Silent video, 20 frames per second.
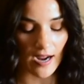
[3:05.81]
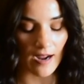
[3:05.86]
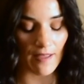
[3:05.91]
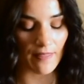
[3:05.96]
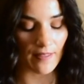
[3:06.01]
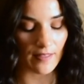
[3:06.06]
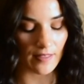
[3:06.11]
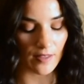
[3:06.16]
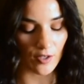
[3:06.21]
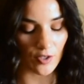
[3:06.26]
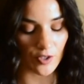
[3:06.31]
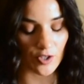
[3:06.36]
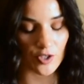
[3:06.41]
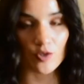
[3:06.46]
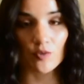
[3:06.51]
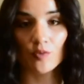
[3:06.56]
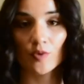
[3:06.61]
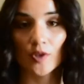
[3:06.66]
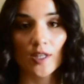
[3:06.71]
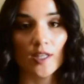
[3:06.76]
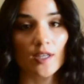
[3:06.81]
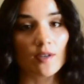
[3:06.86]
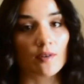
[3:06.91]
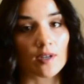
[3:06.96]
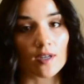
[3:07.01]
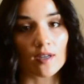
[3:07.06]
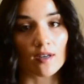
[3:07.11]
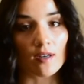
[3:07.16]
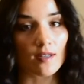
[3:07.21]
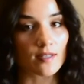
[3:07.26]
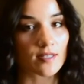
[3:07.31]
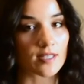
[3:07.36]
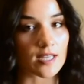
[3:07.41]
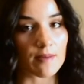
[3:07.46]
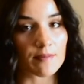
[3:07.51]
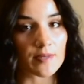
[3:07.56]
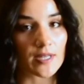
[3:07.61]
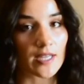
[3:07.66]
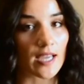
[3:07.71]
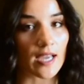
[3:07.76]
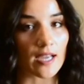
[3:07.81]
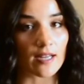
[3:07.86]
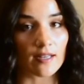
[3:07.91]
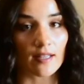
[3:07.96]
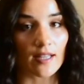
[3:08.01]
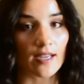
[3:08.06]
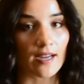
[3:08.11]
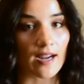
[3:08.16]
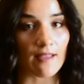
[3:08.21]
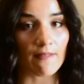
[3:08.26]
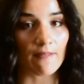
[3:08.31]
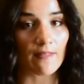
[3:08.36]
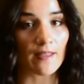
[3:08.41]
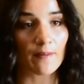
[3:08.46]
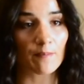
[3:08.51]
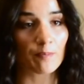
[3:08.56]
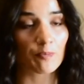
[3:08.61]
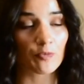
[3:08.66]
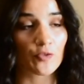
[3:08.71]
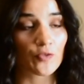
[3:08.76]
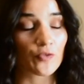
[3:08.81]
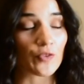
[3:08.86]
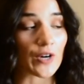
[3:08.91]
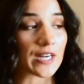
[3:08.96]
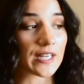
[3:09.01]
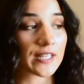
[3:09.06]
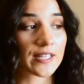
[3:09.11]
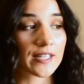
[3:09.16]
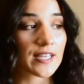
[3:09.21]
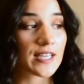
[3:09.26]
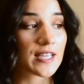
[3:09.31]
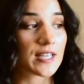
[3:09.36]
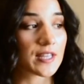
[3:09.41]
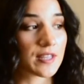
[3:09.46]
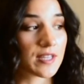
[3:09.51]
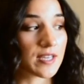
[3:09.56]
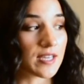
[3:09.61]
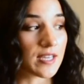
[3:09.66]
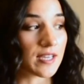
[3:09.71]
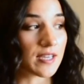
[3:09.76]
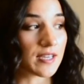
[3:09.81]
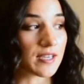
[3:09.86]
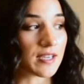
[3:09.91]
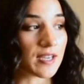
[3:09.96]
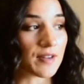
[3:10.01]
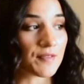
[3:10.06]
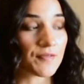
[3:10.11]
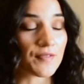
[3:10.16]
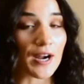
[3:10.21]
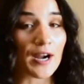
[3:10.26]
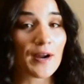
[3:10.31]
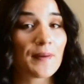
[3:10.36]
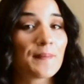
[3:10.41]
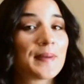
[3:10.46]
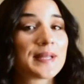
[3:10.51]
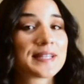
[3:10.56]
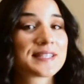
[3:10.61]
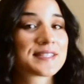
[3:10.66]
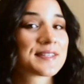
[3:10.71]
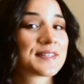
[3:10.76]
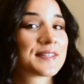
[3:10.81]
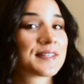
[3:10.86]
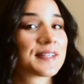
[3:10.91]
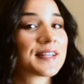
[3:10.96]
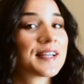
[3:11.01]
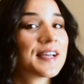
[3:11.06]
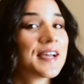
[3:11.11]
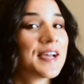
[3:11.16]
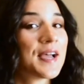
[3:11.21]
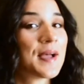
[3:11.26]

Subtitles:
I think they're just a really unique concept. Again, like I think frankly the environmental